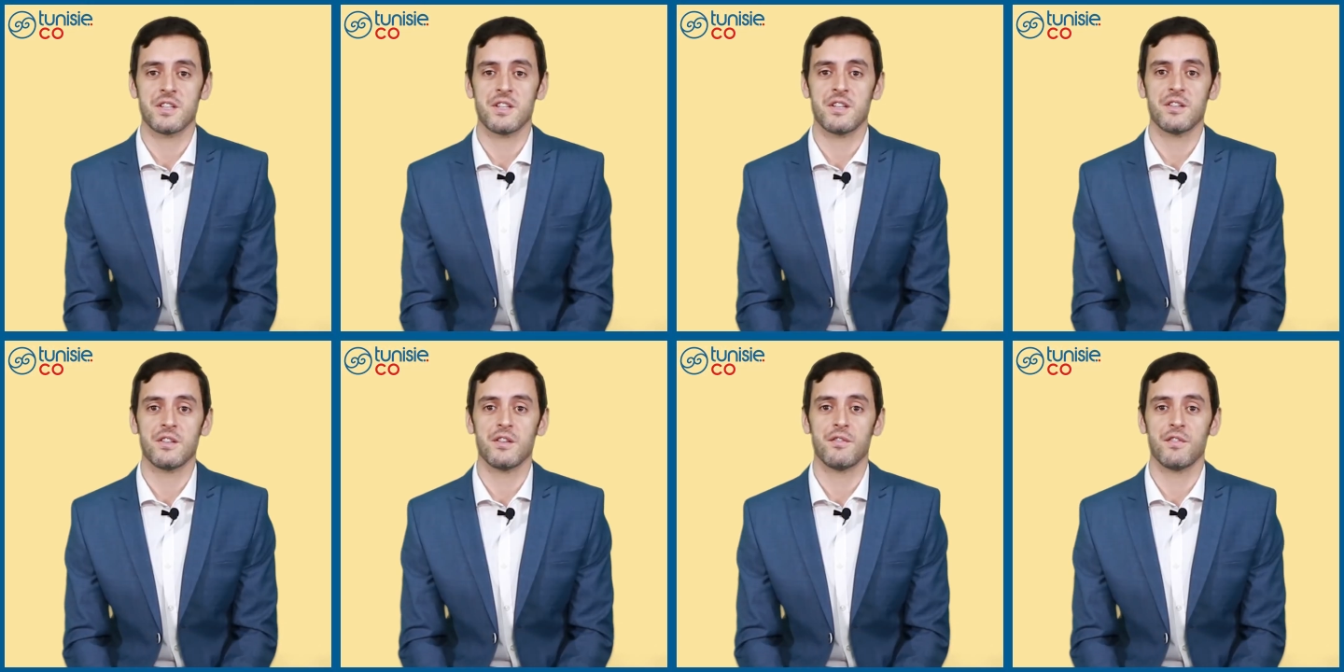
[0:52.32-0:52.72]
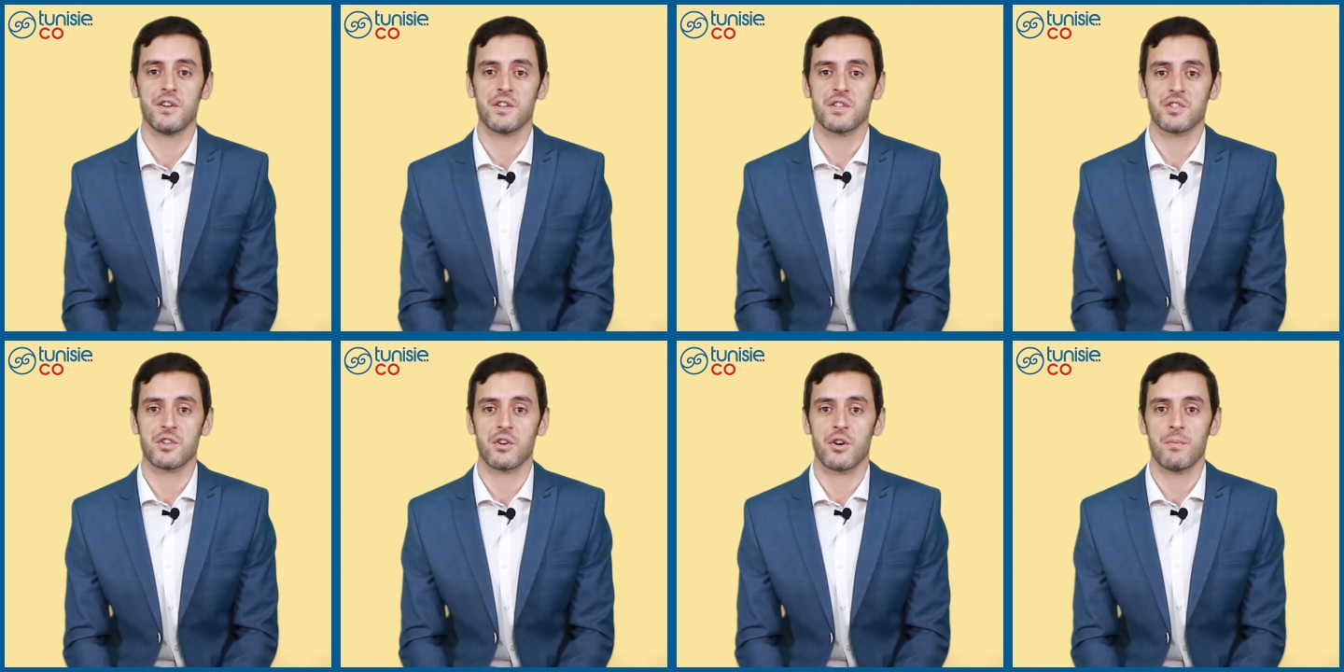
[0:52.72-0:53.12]
the
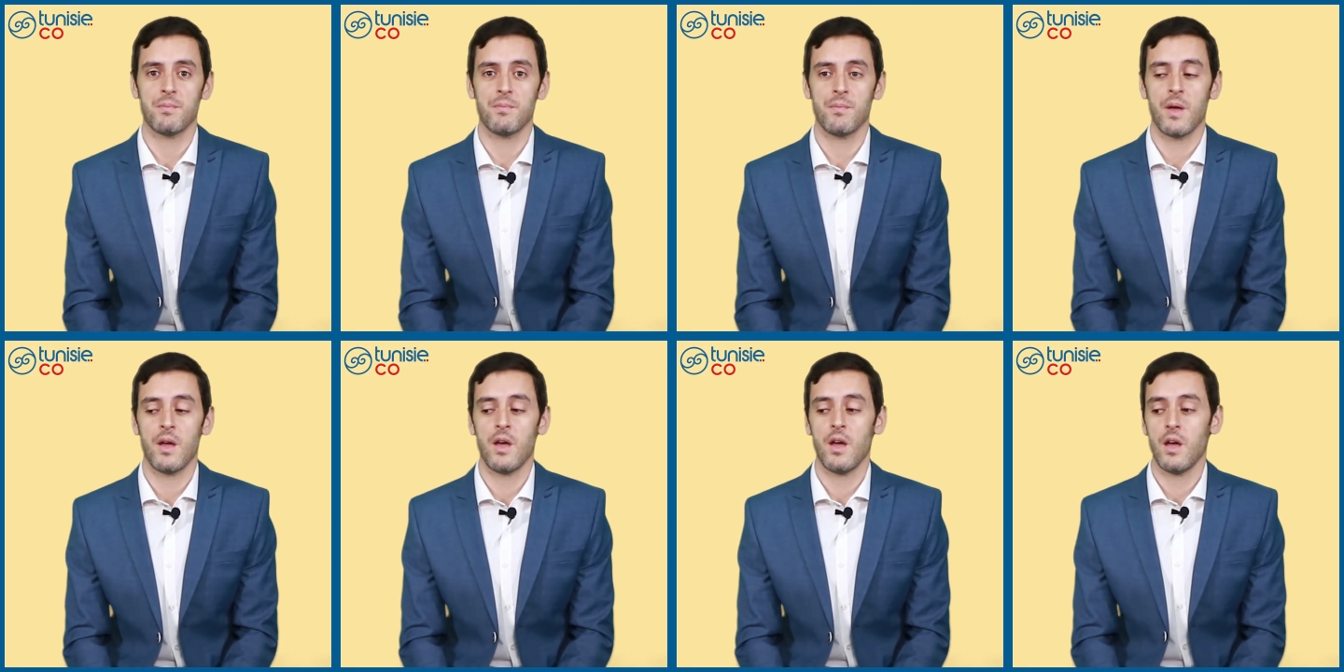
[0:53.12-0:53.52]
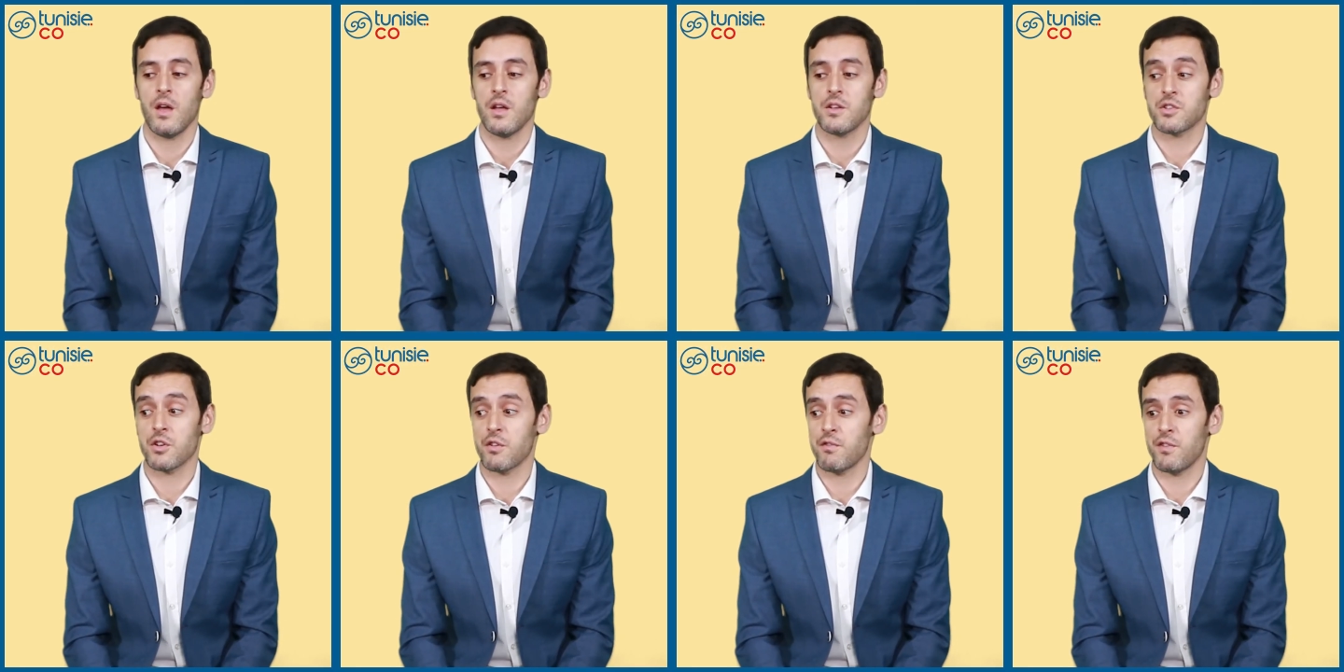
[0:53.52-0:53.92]
first time.
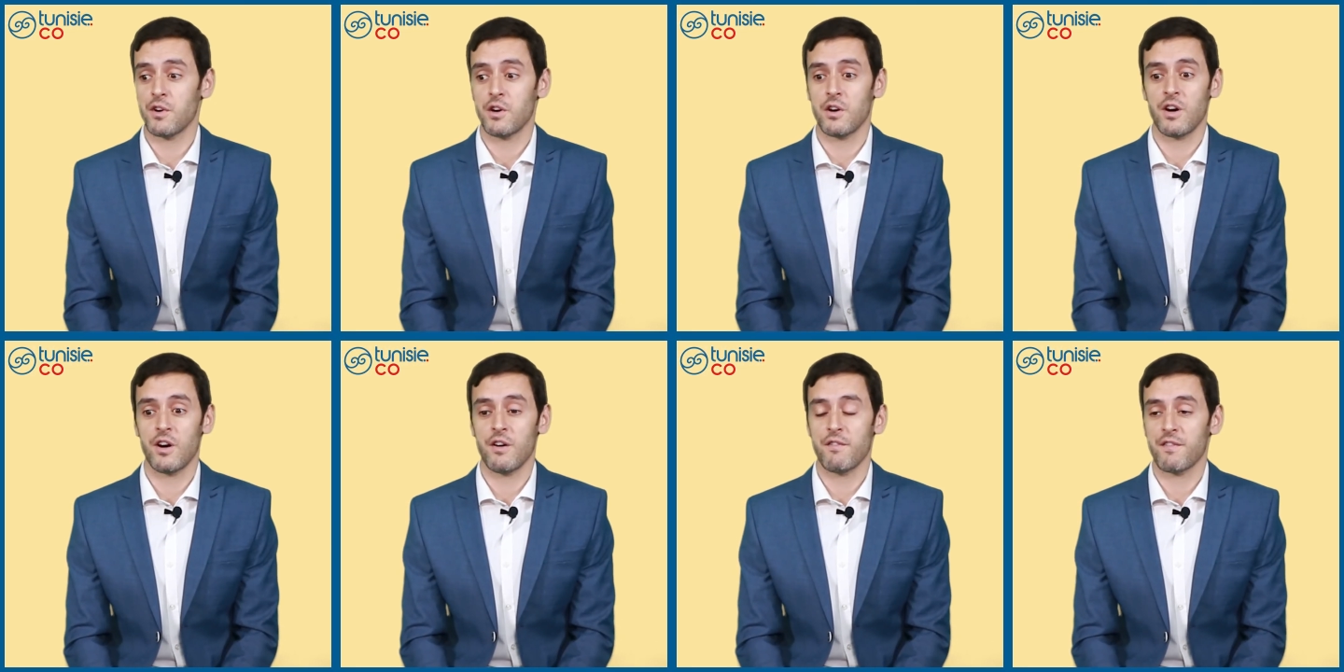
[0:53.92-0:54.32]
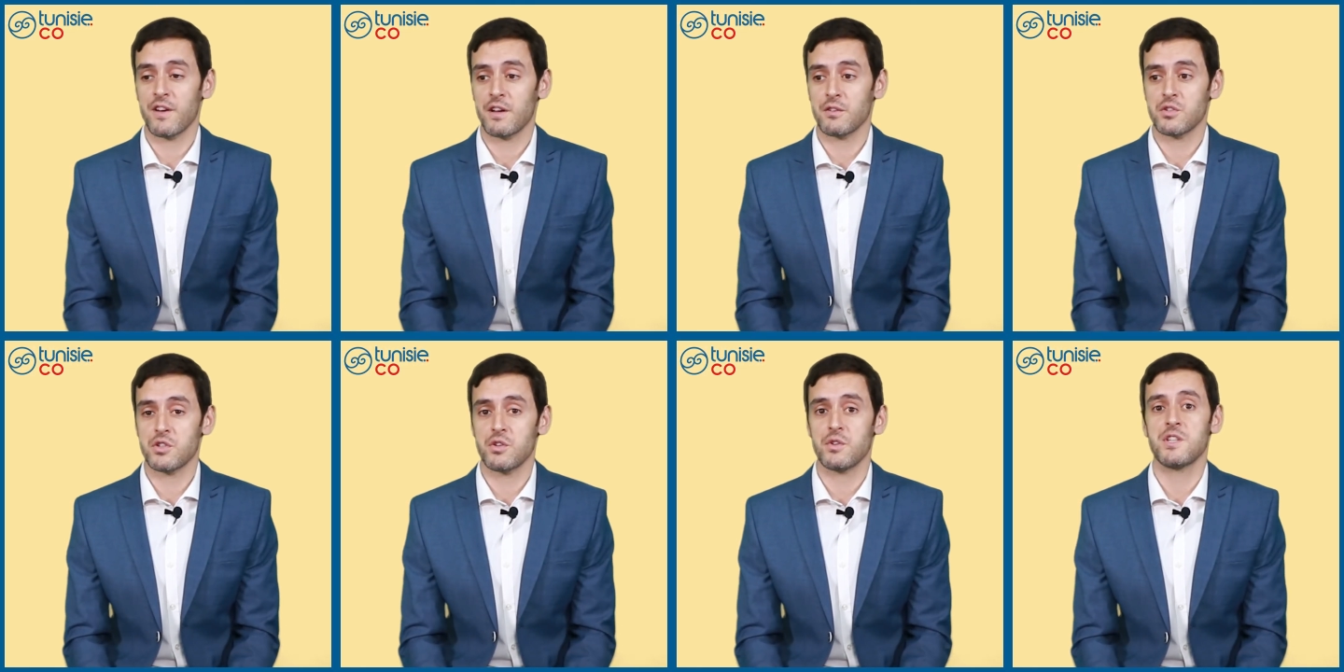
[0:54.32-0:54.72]
So far I've
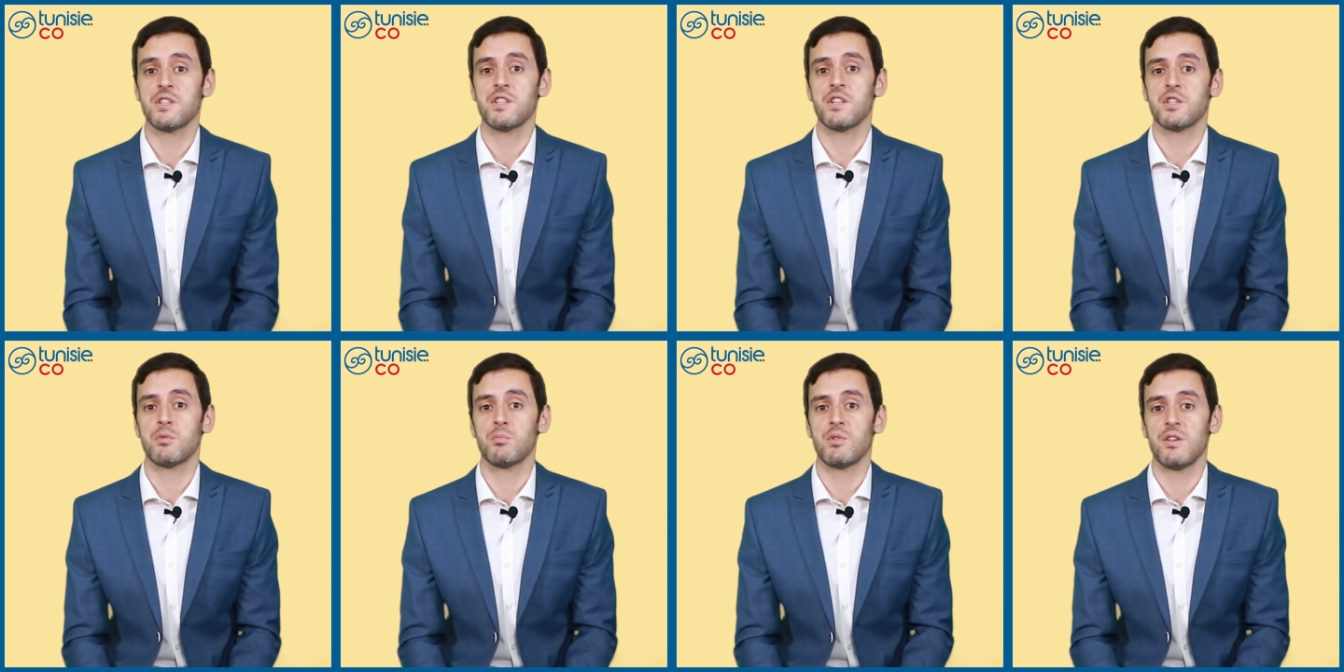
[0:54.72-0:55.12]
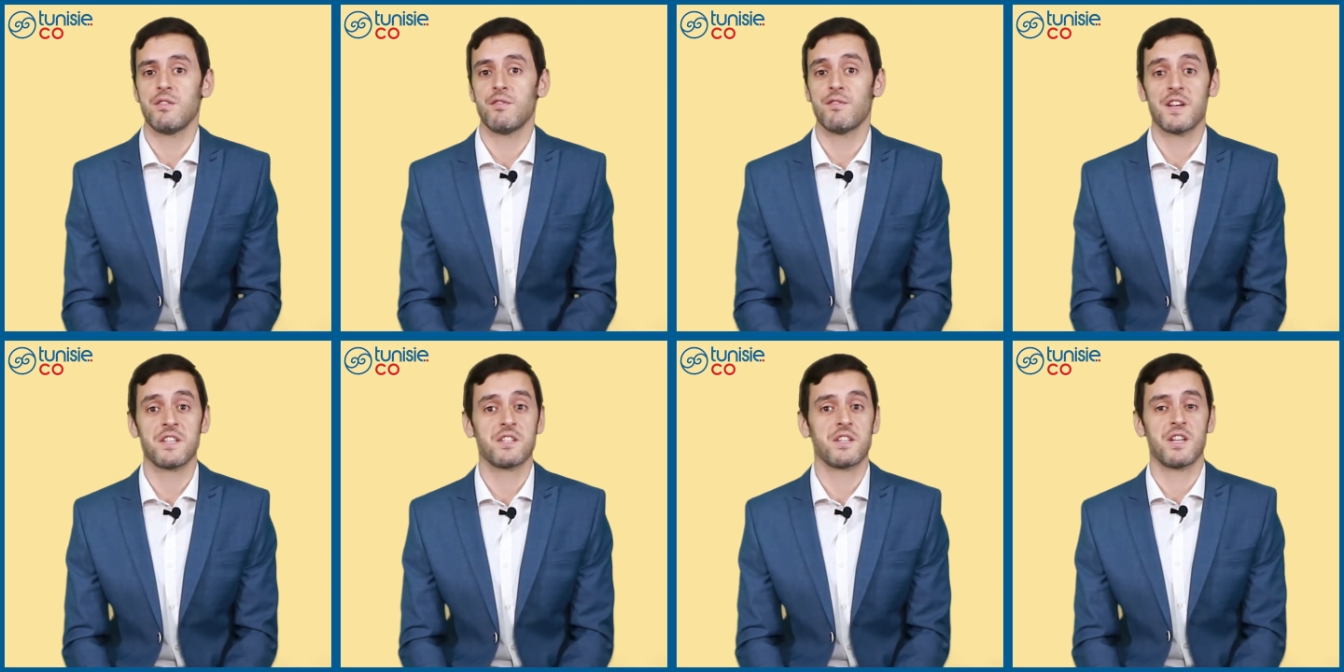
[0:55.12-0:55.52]
found Tunisia to be
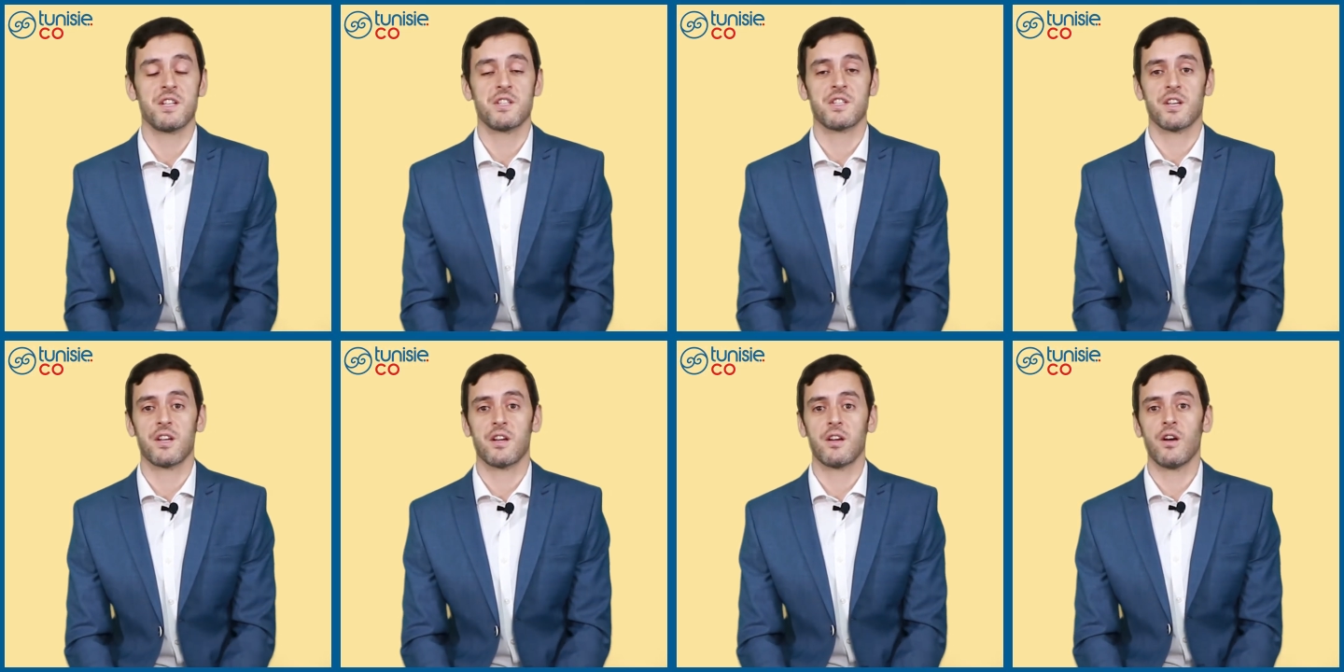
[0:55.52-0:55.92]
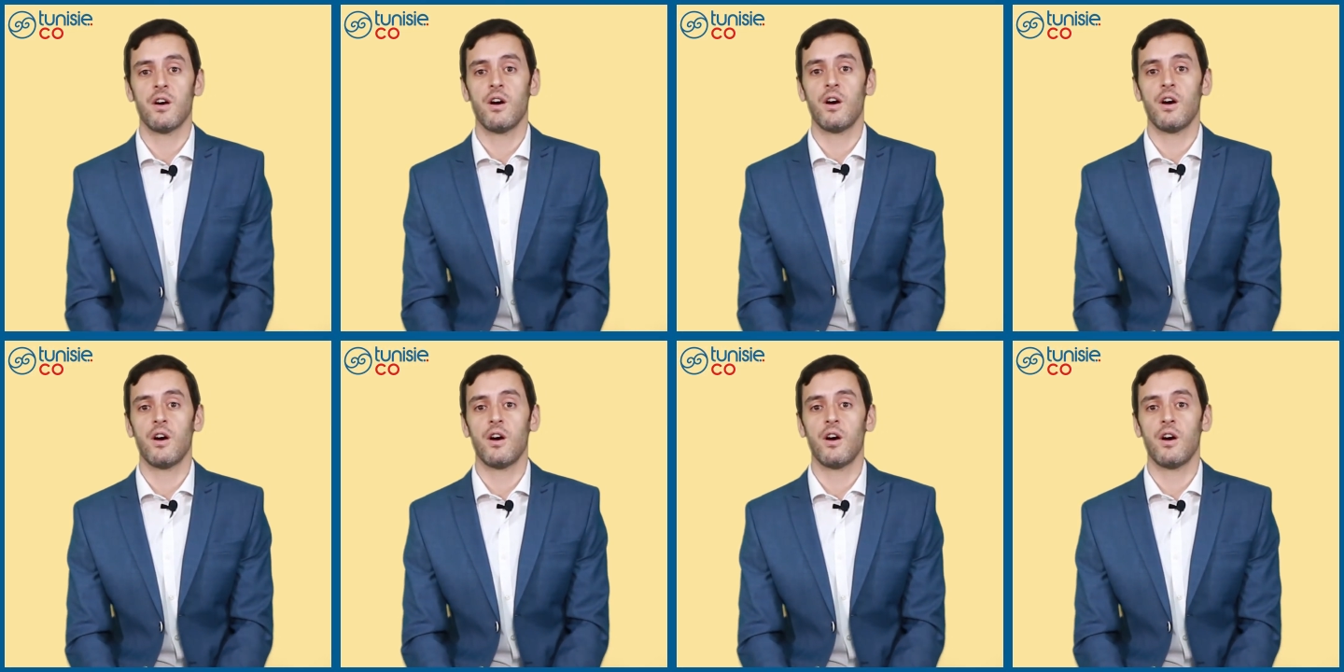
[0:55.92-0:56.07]
fascinating.